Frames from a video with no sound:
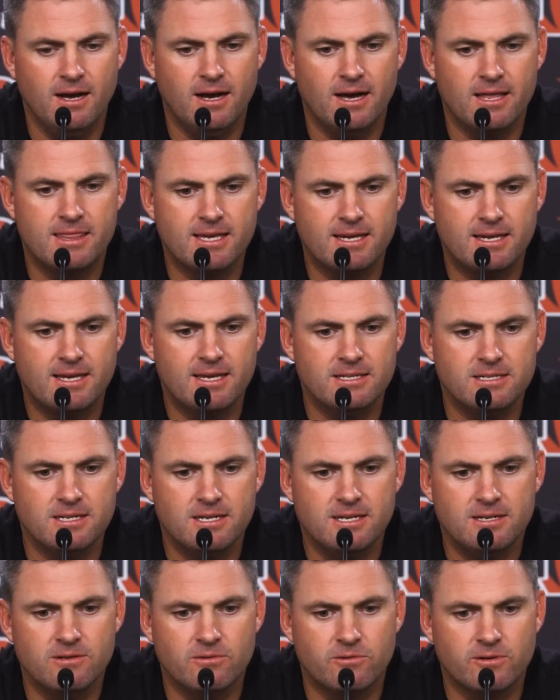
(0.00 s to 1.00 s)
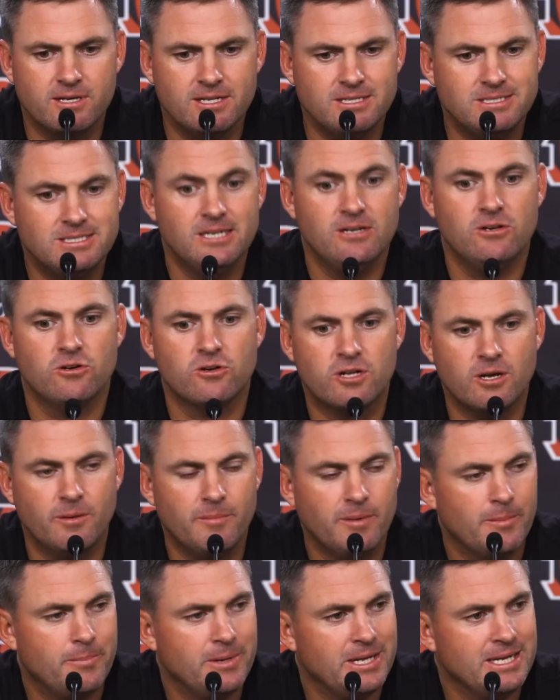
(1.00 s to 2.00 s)
I think it'll continue to
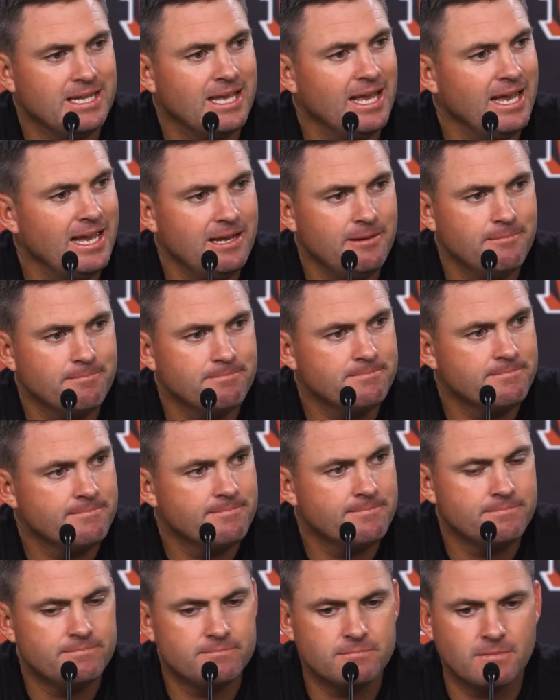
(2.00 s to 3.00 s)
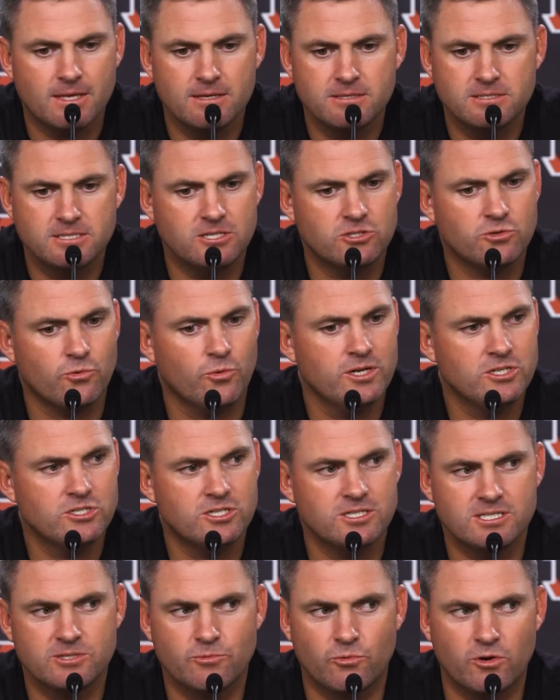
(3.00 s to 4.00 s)
come up in game
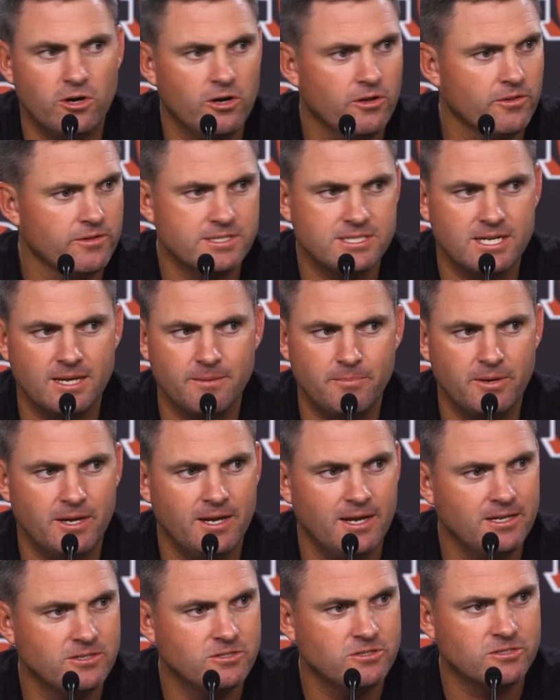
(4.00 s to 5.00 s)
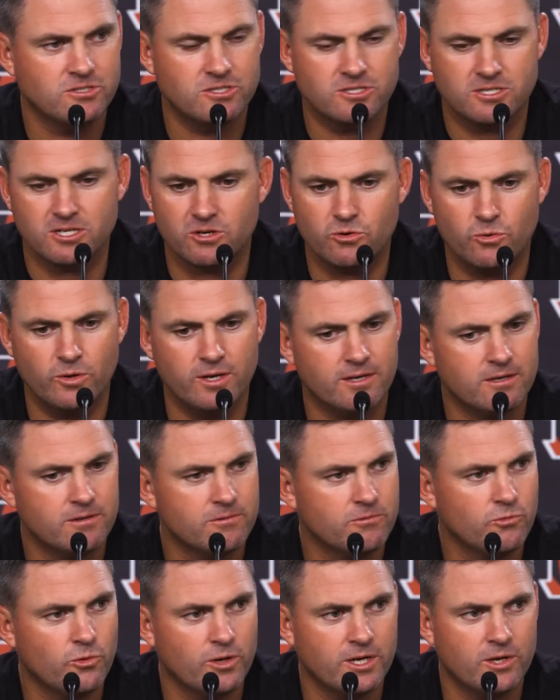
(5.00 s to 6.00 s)
situations that we're all on the same page. It's just a
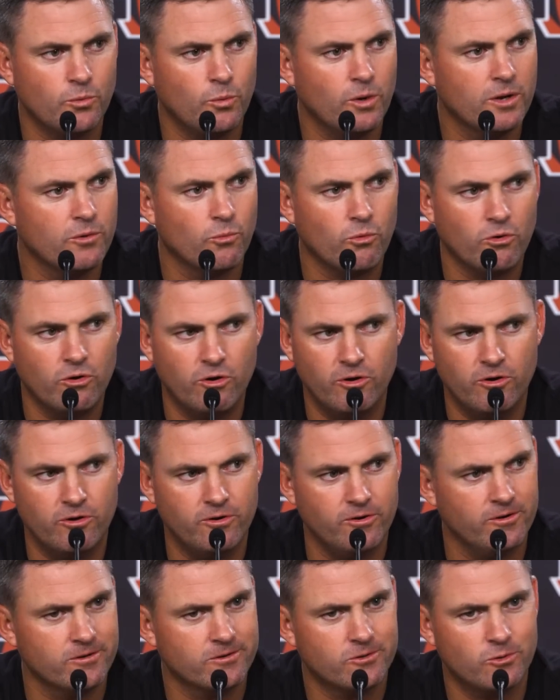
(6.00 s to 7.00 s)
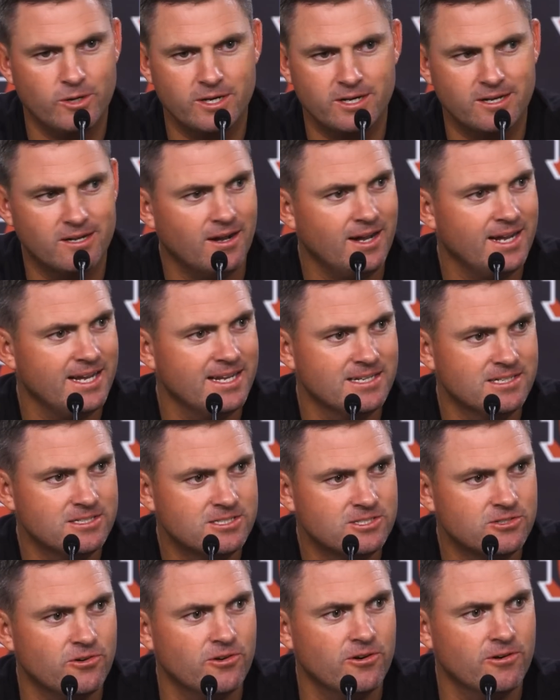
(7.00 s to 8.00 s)
quick one word or quick
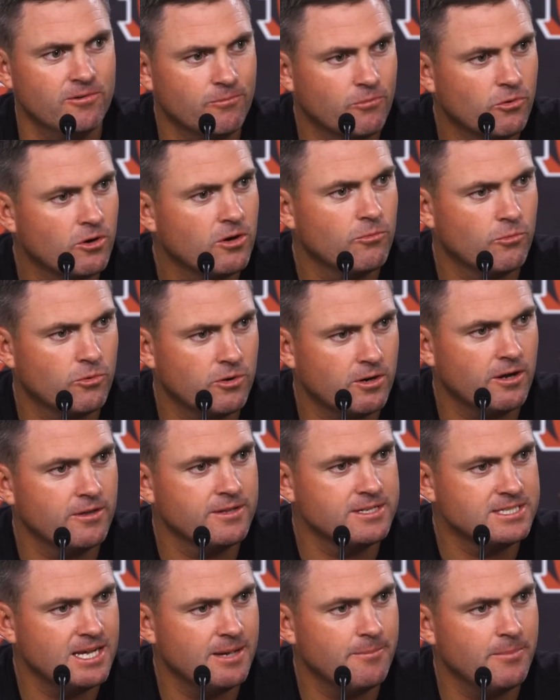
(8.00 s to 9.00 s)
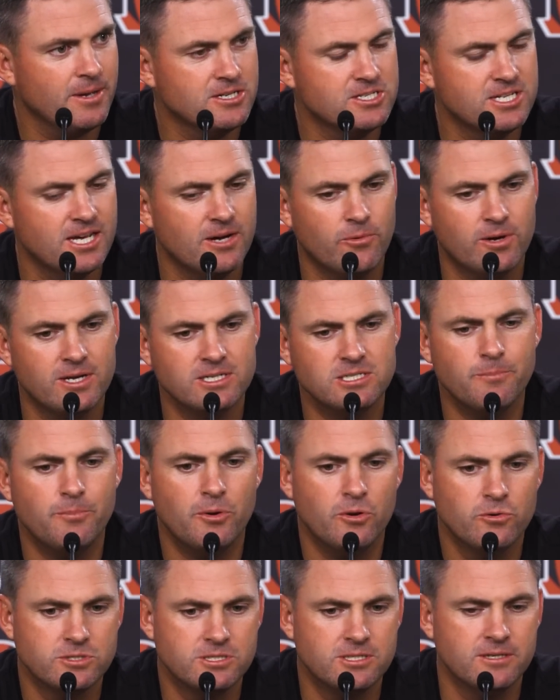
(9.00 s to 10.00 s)
glance, or we're on the same page that way, as
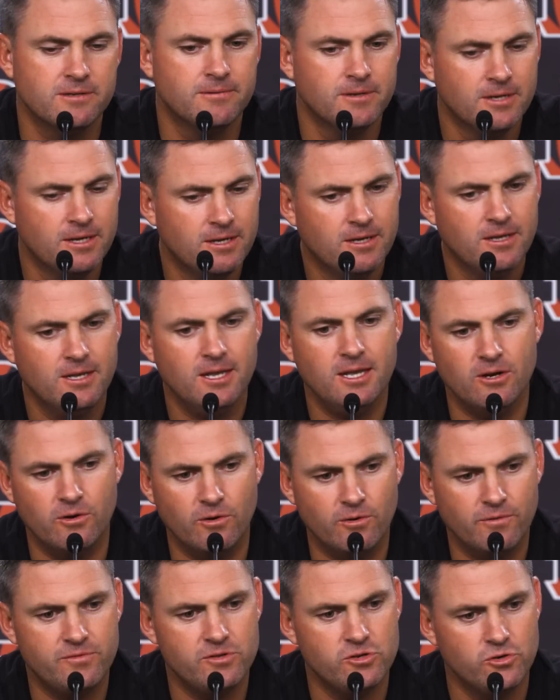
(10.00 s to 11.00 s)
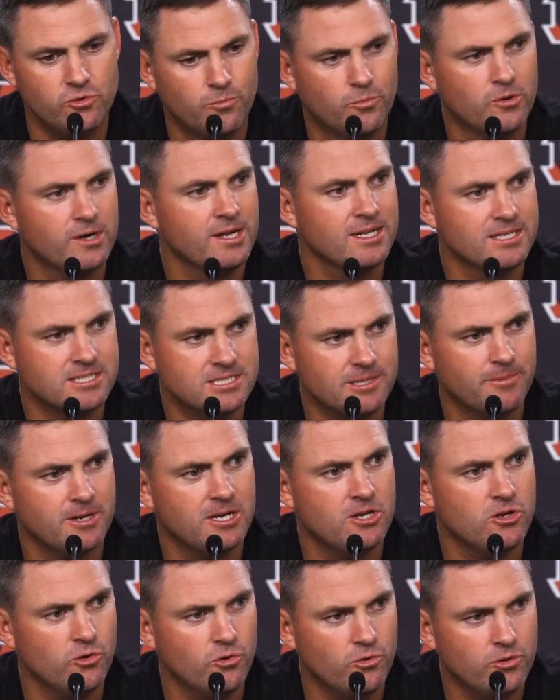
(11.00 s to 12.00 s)
opposed to, you know, if you do bring in
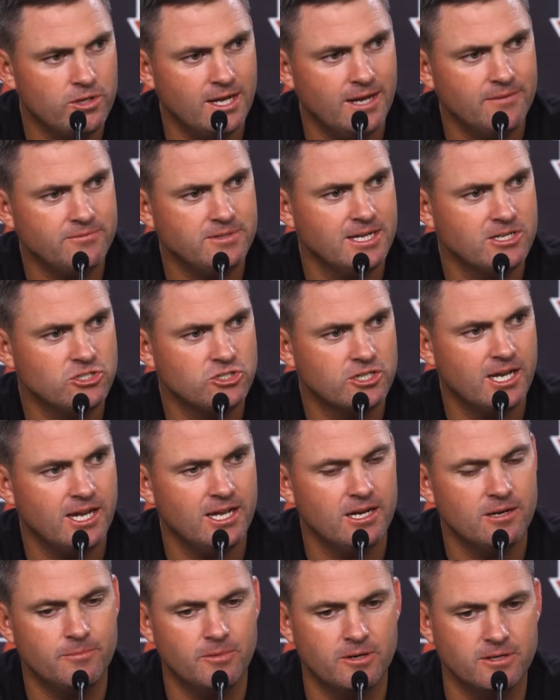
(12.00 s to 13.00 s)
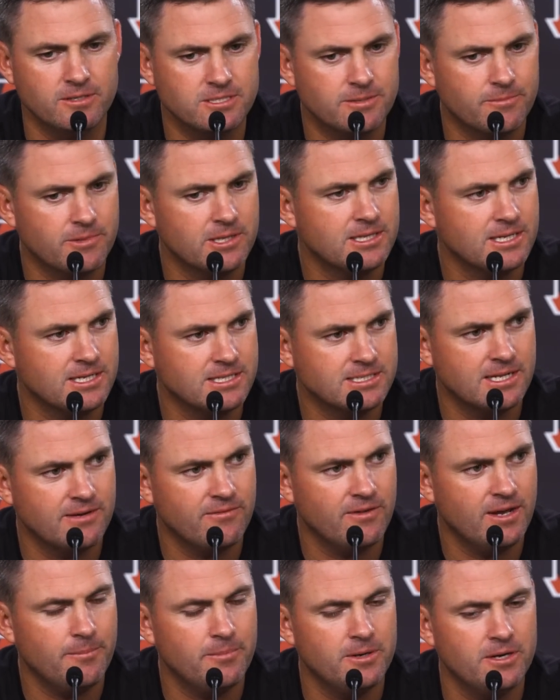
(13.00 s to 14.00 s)
somebody new, you have to educate them on some of the things that
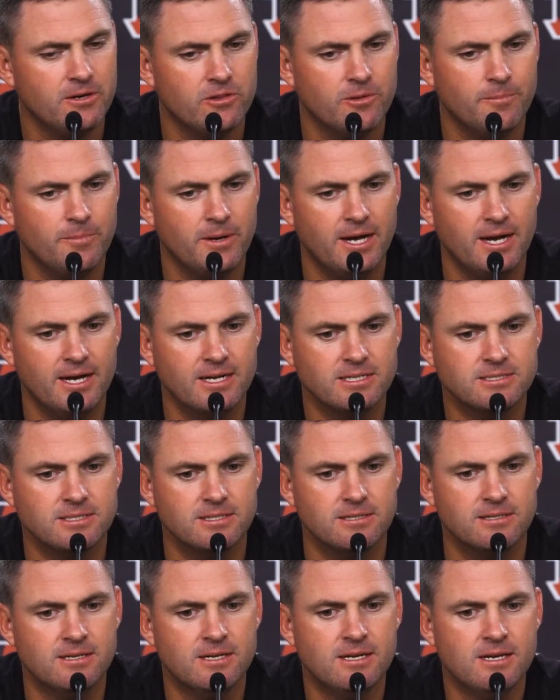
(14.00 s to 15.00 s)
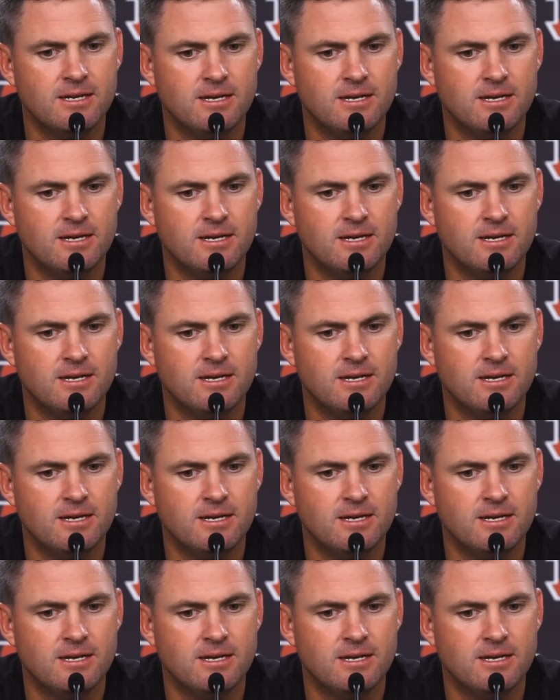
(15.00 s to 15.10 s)
have happened here in the past. And